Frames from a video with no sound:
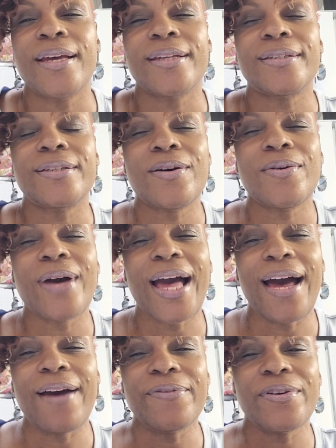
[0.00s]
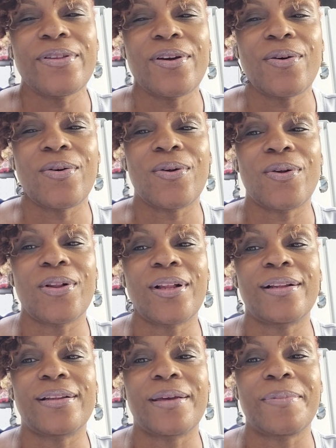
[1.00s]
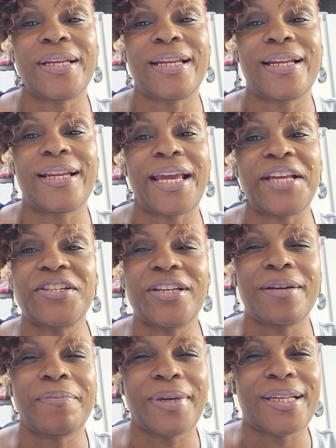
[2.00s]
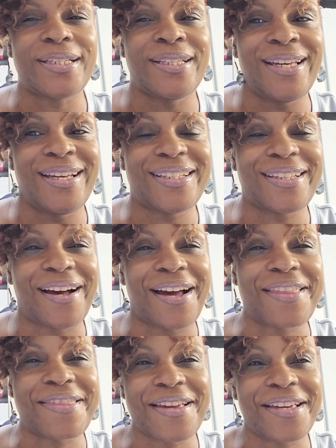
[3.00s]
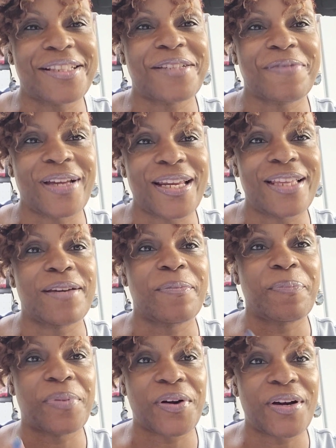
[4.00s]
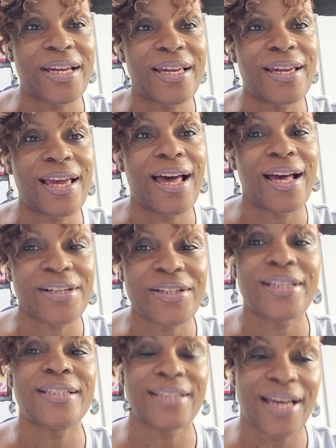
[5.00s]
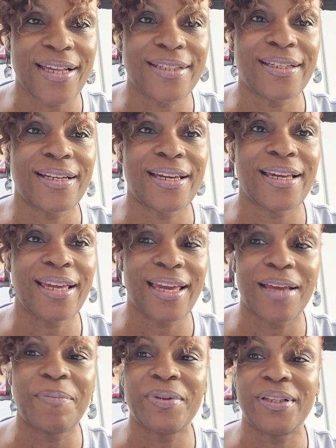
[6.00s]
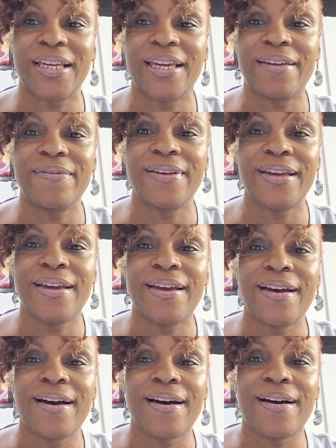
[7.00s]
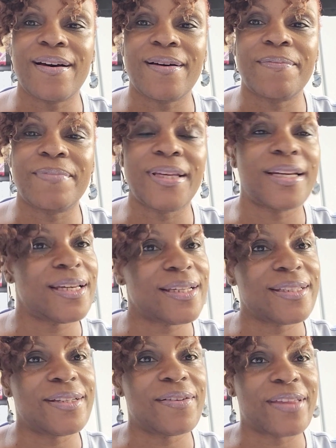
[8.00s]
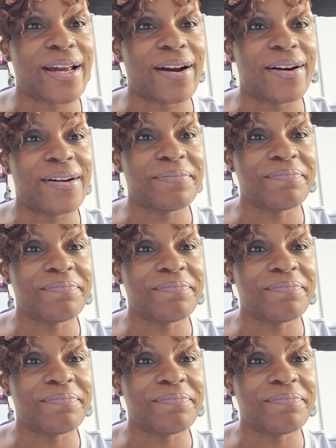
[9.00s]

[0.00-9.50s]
So after the whole elimination business, I think it's funny that Bergie actually says that he can't believe that he's still there.